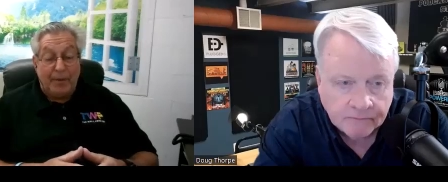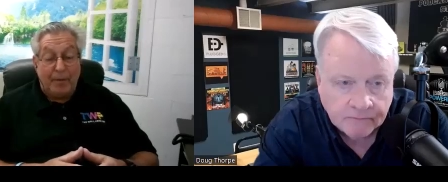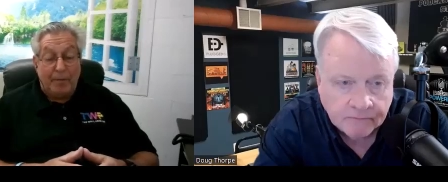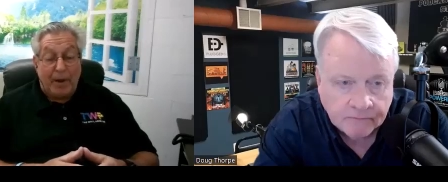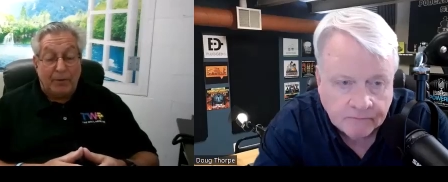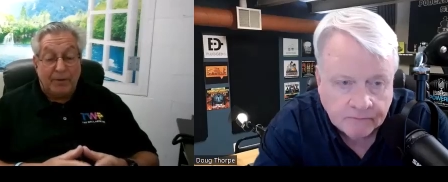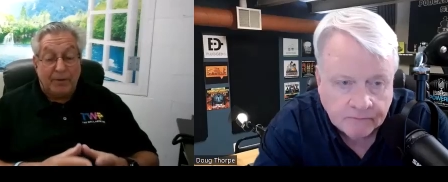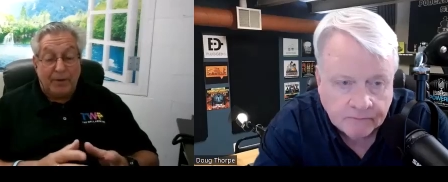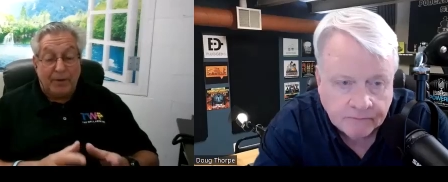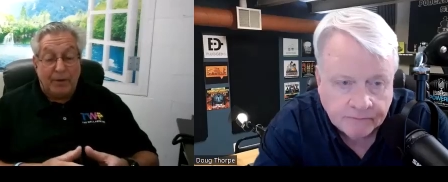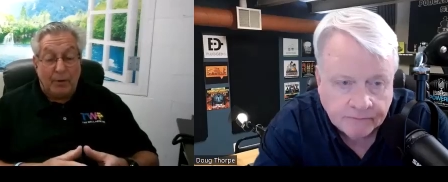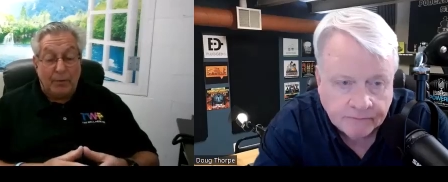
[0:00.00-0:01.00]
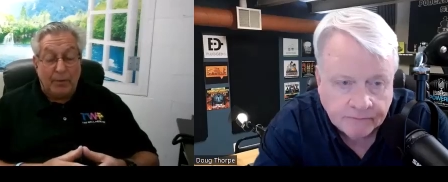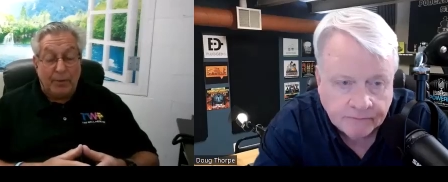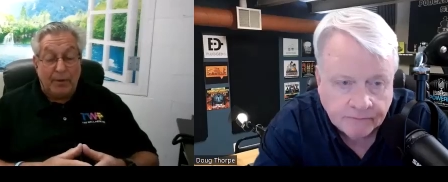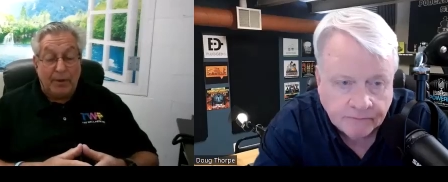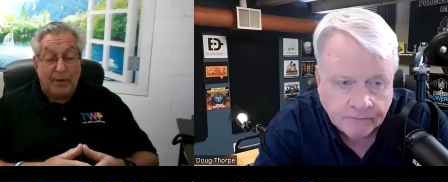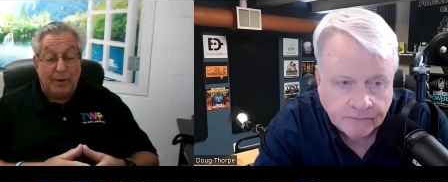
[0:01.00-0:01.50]
Speaker 1: about you know
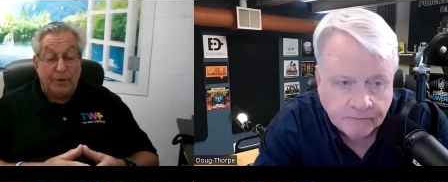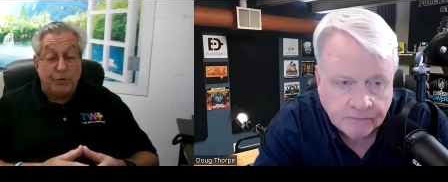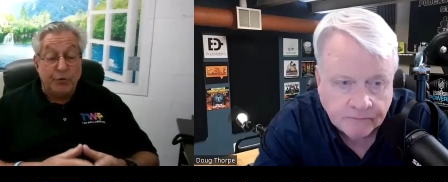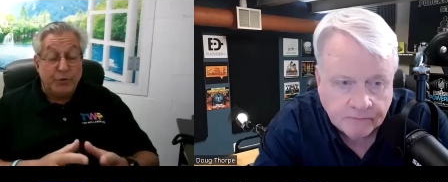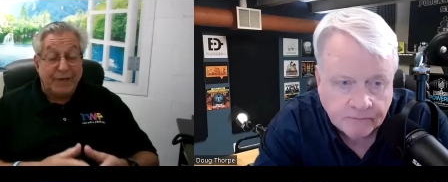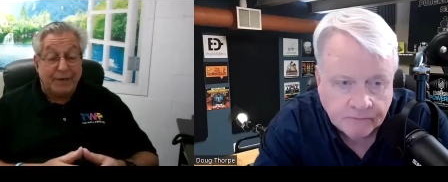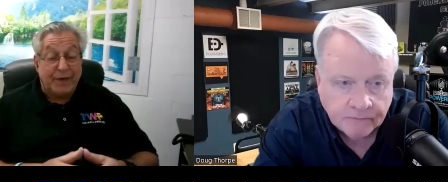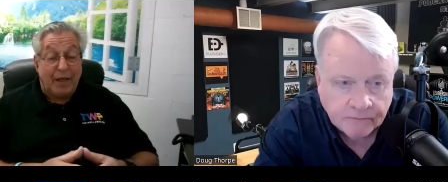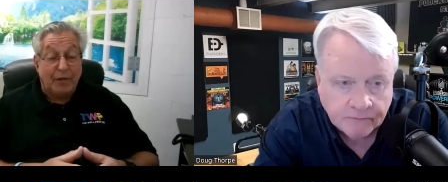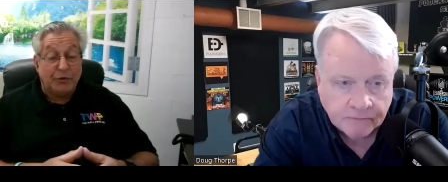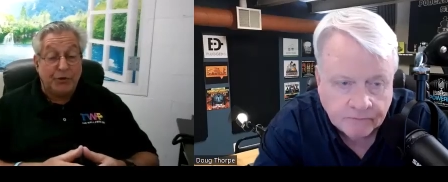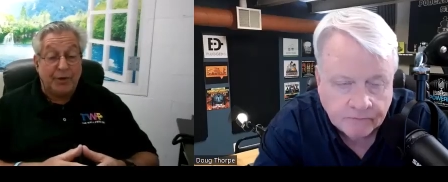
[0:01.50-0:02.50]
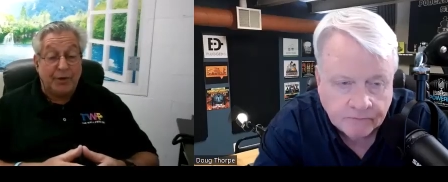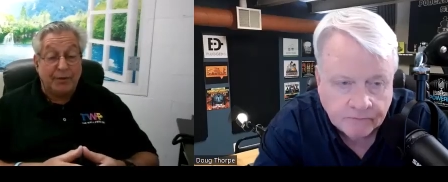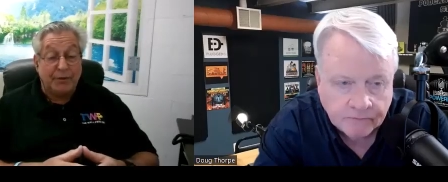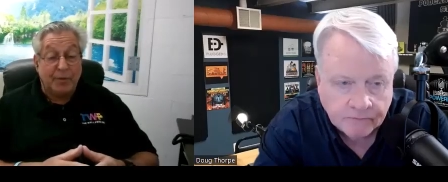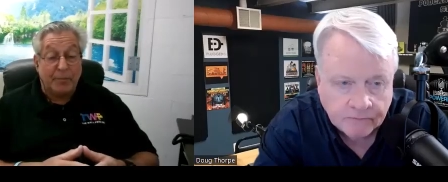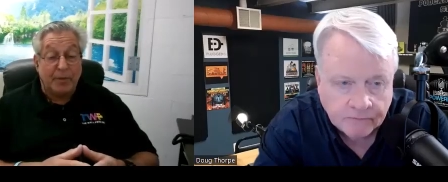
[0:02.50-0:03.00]
the uh, new technology
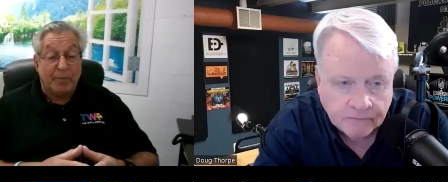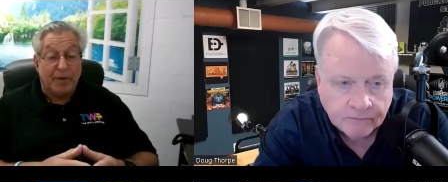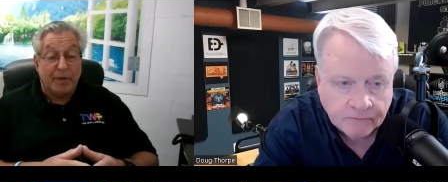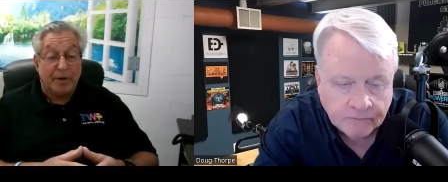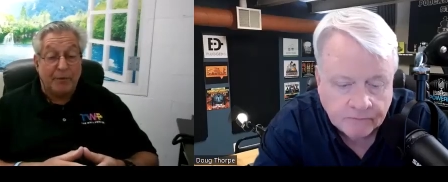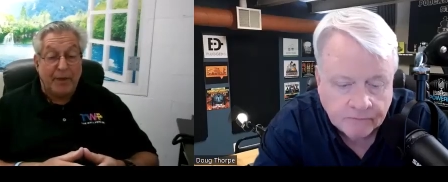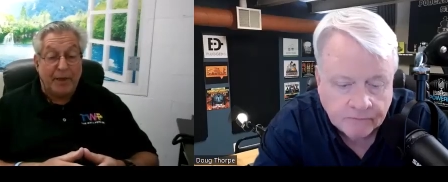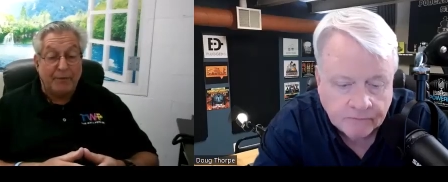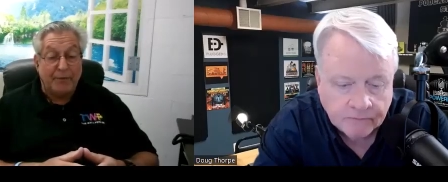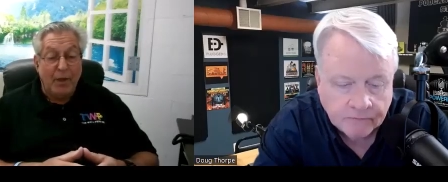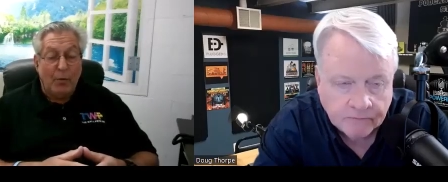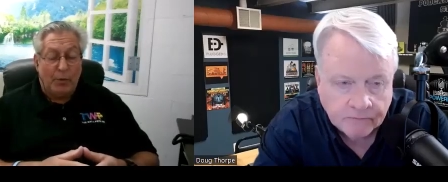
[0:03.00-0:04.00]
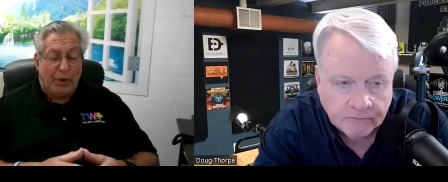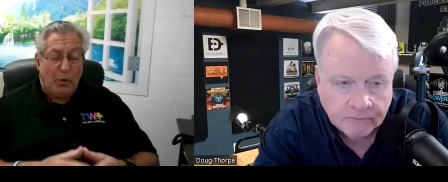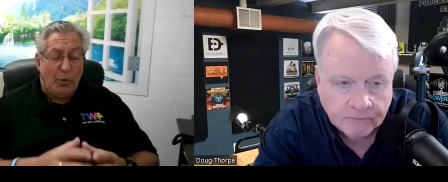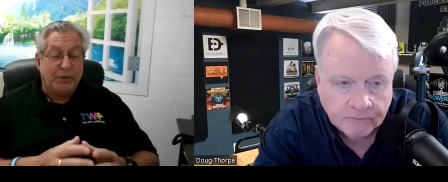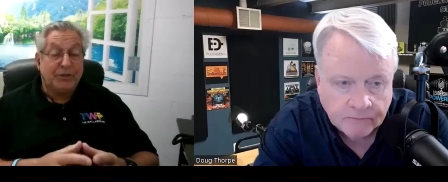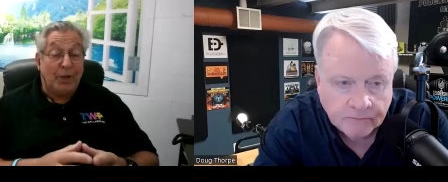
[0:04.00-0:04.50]
and something being innovative what i
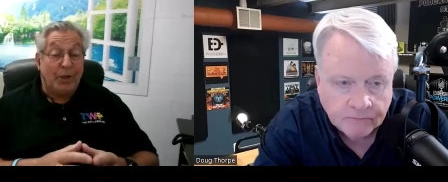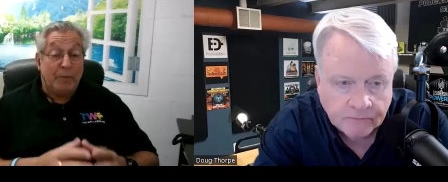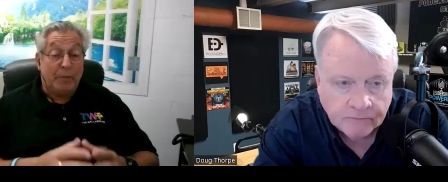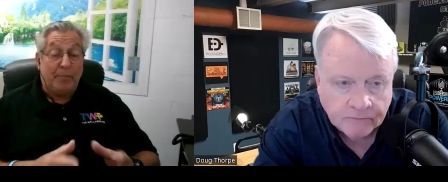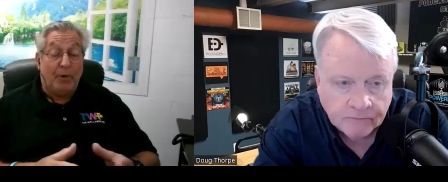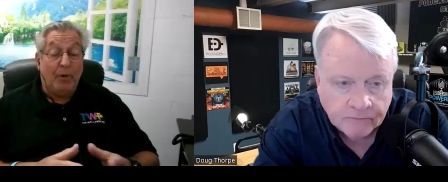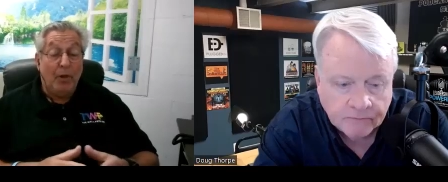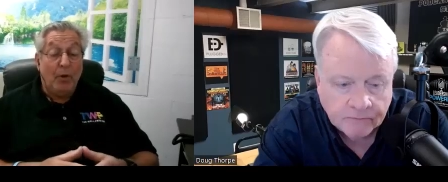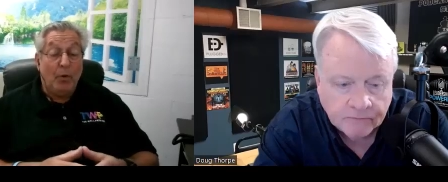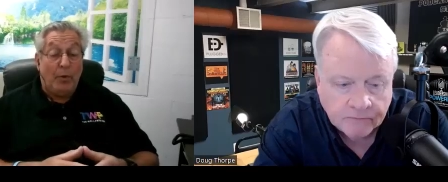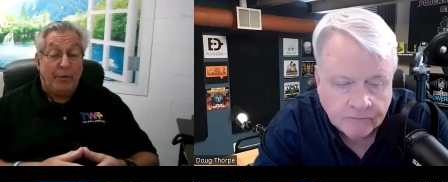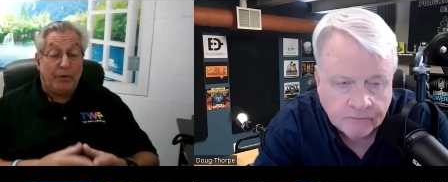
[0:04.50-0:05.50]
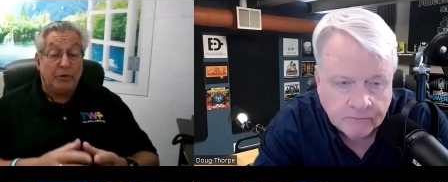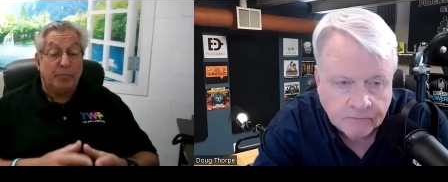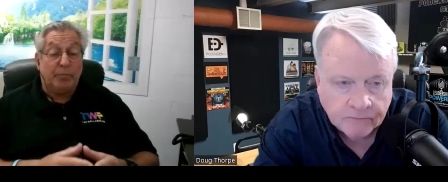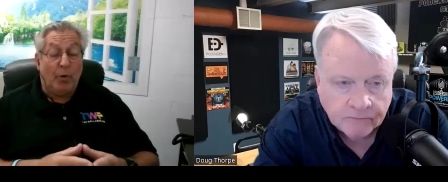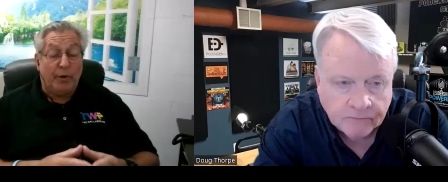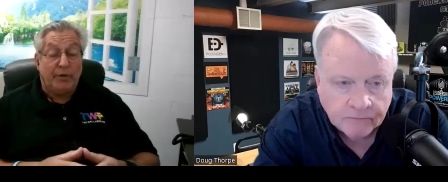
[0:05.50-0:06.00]
always tell people when they're
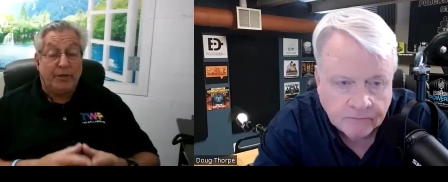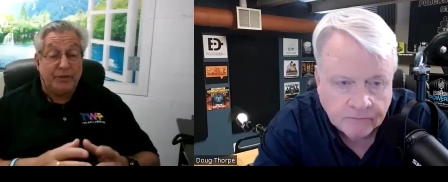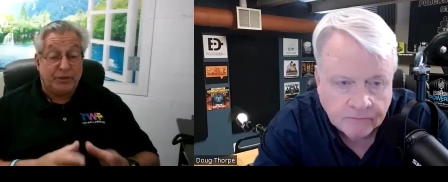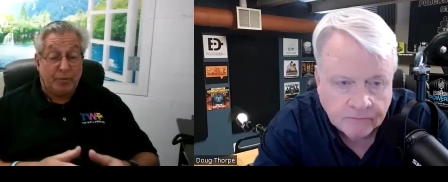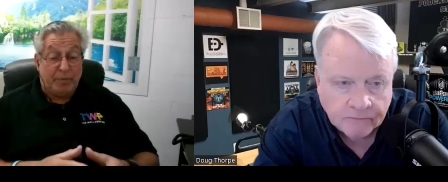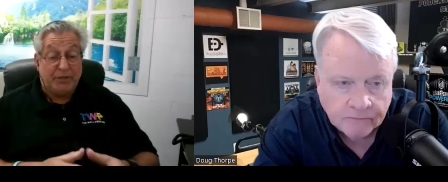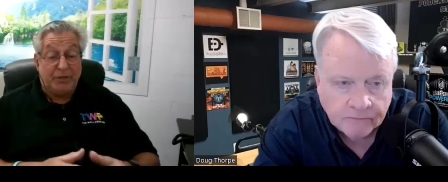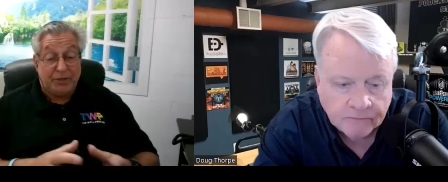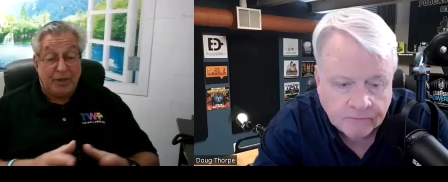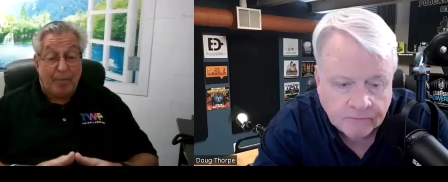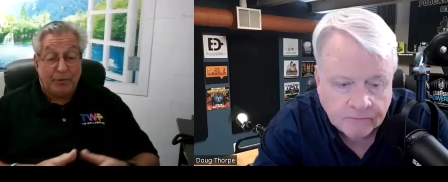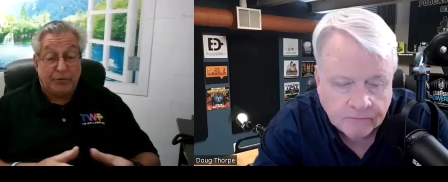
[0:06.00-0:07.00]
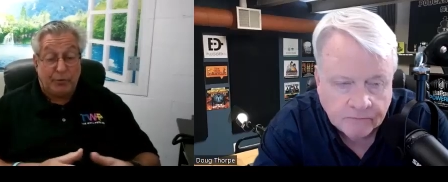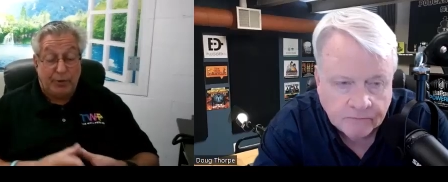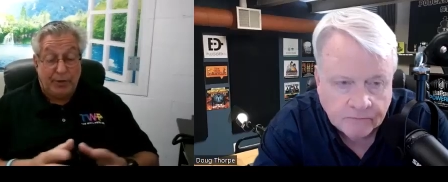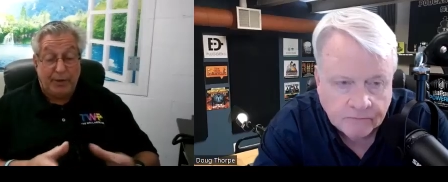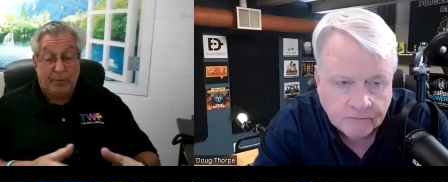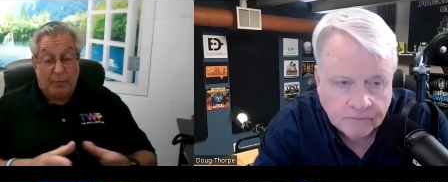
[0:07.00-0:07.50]
exploring this as a business
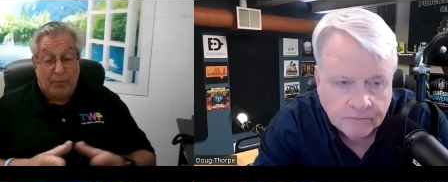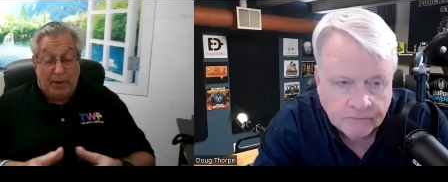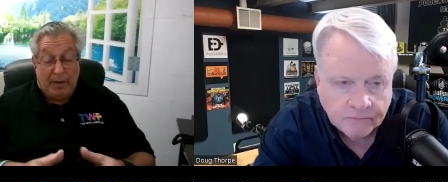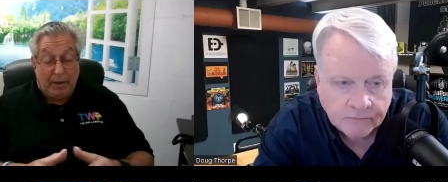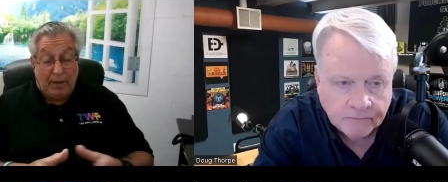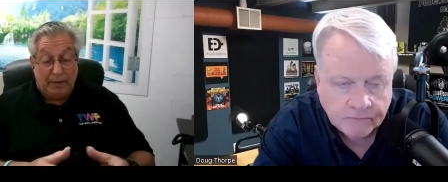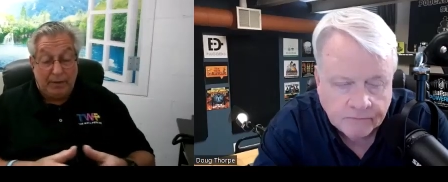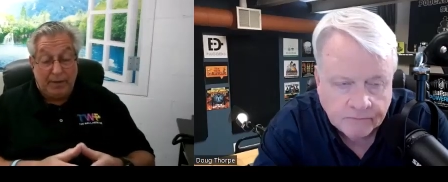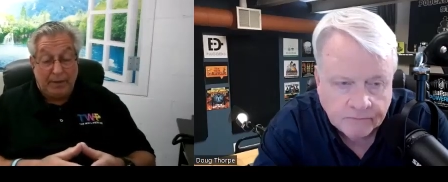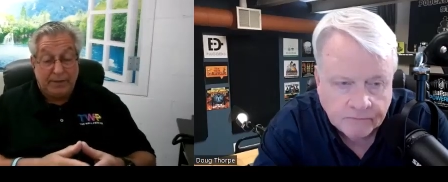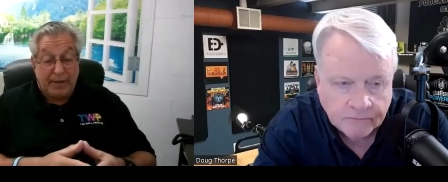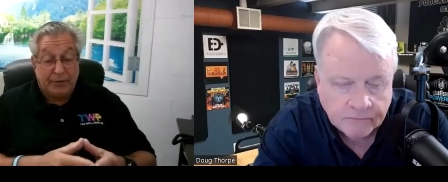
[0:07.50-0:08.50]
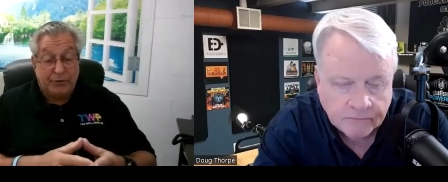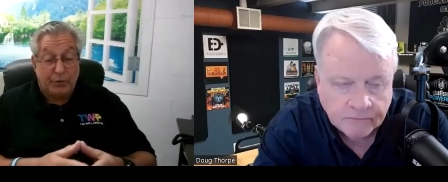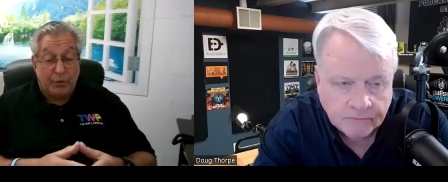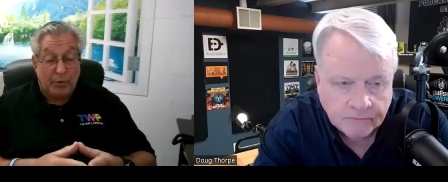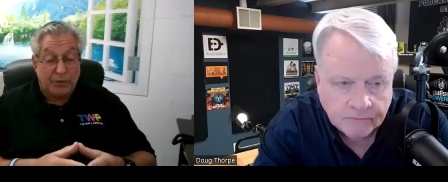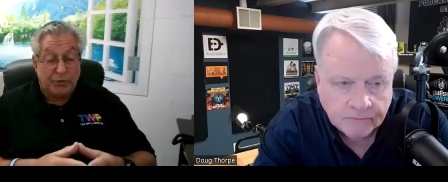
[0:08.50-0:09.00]
opportunity and i'll get to answer
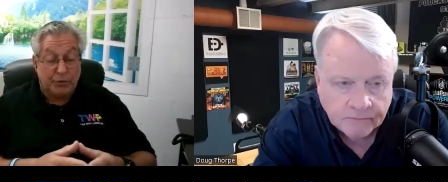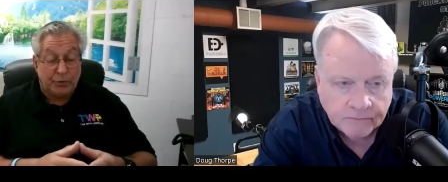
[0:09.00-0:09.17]
your question